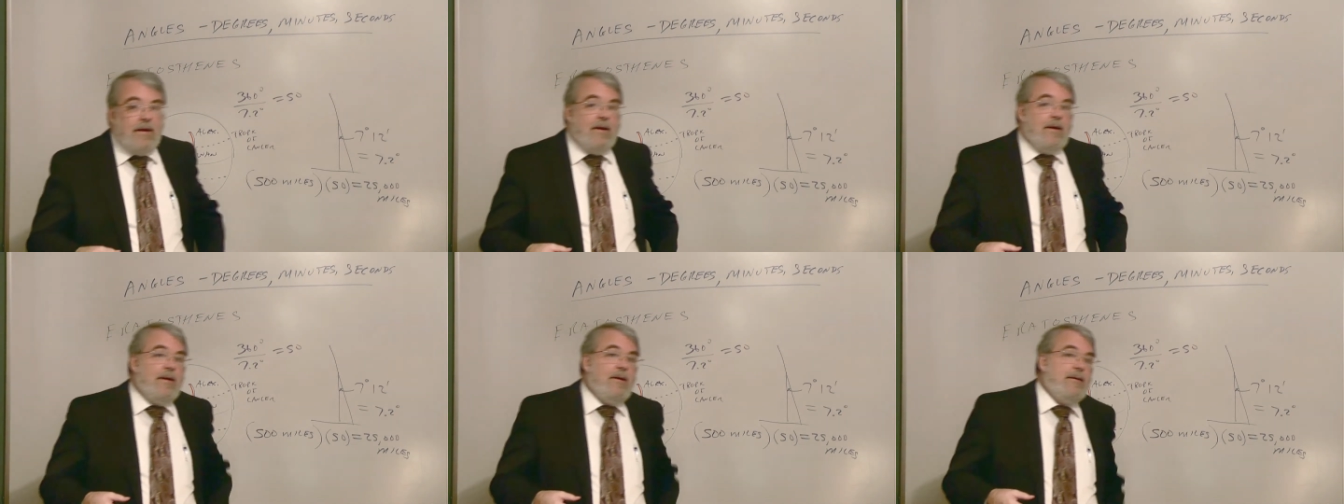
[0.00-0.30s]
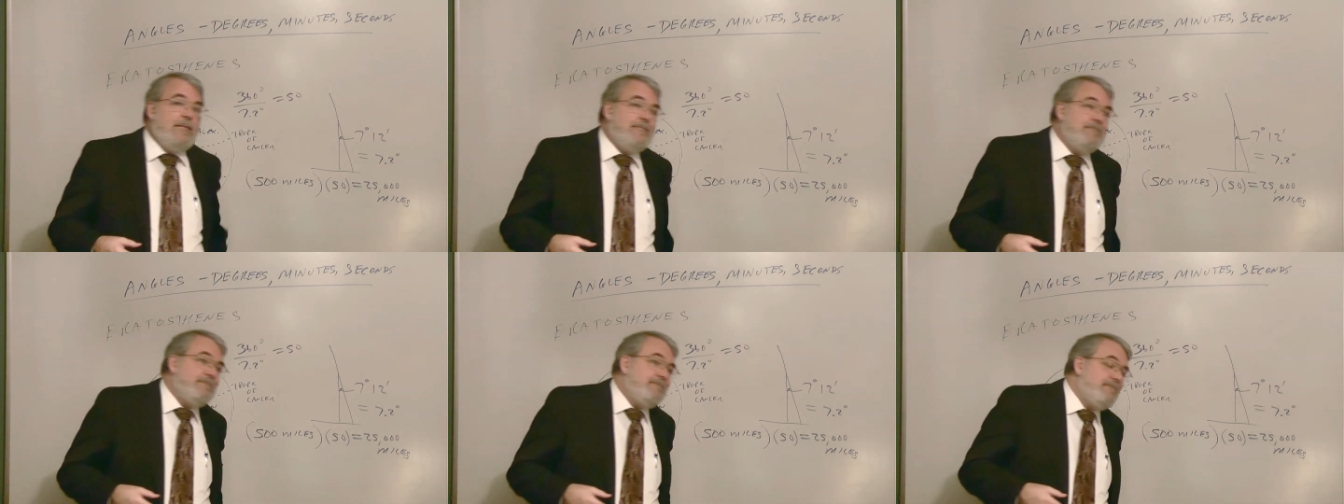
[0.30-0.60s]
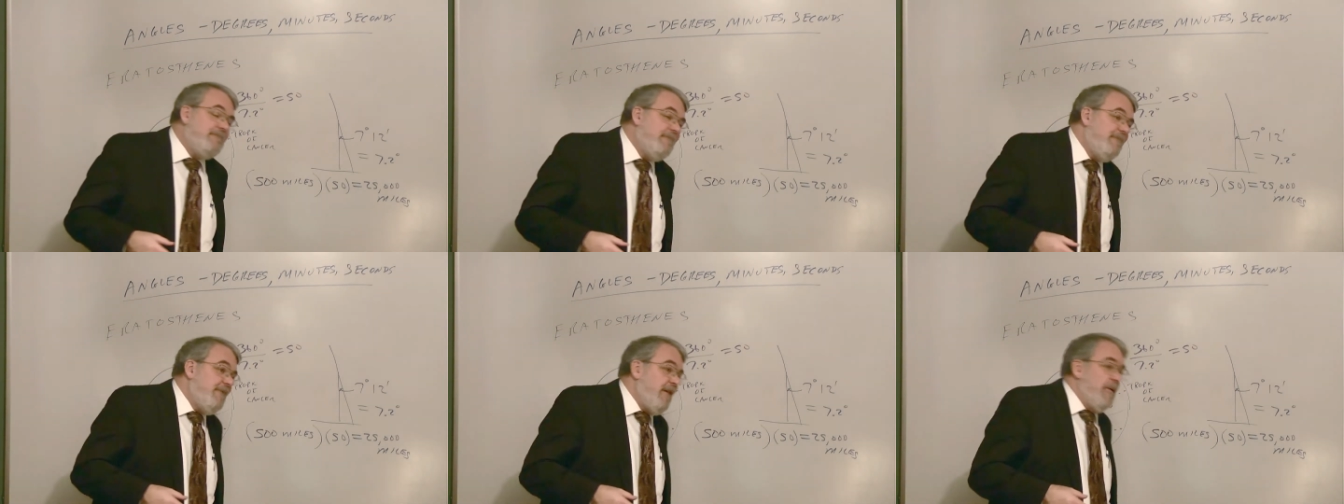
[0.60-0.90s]
a
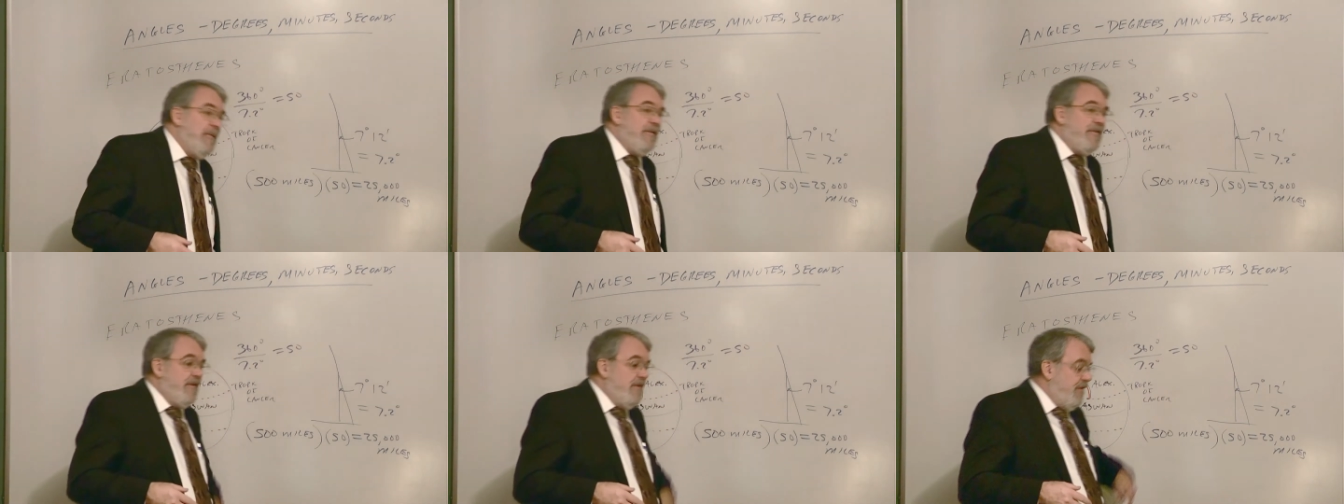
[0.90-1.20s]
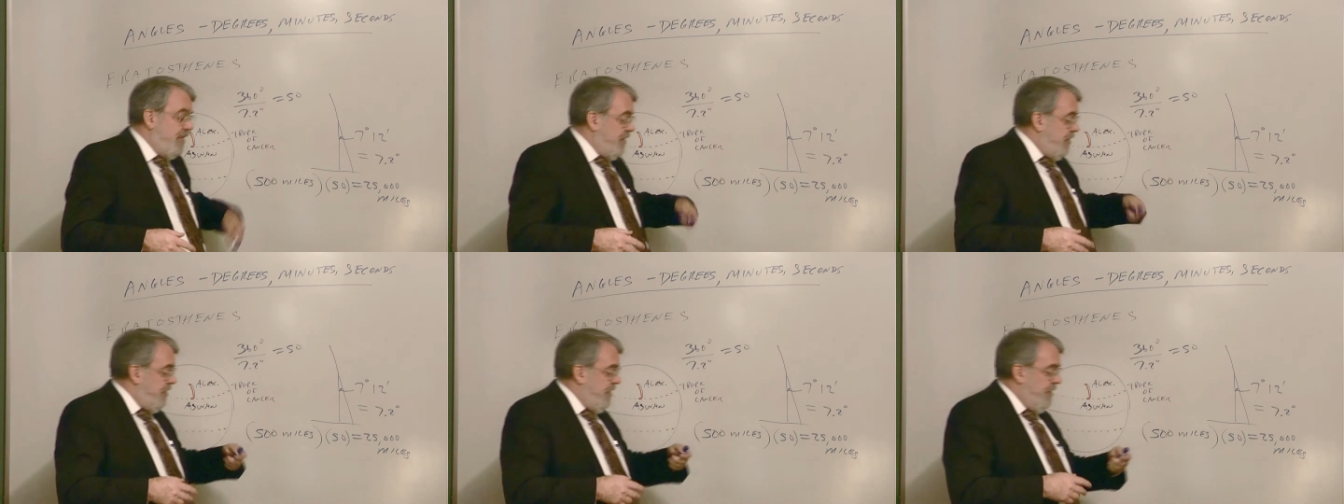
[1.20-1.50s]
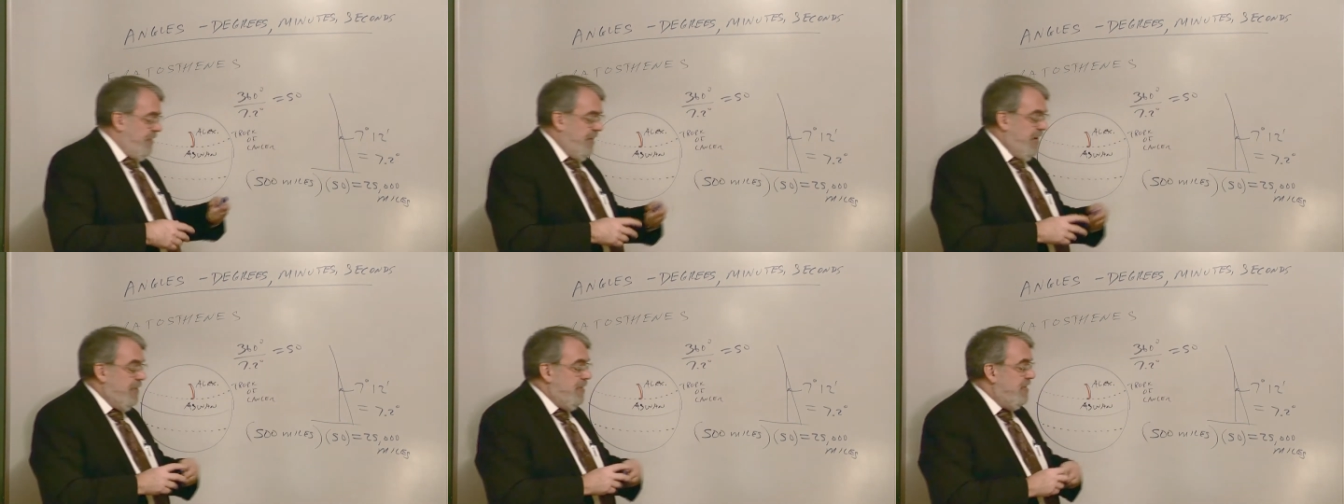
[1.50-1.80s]
famous
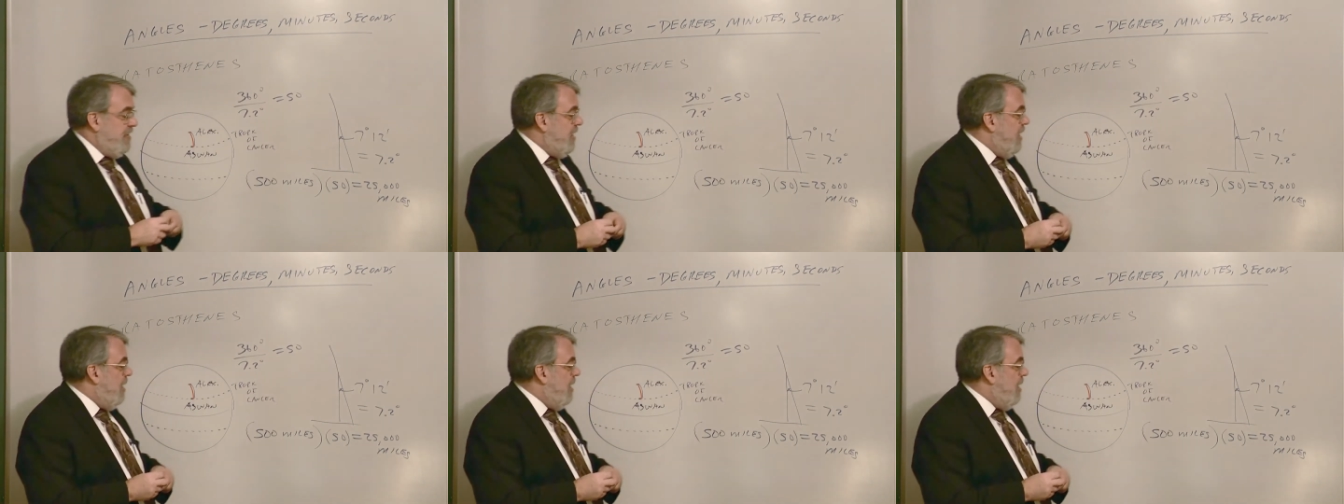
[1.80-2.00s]
historian named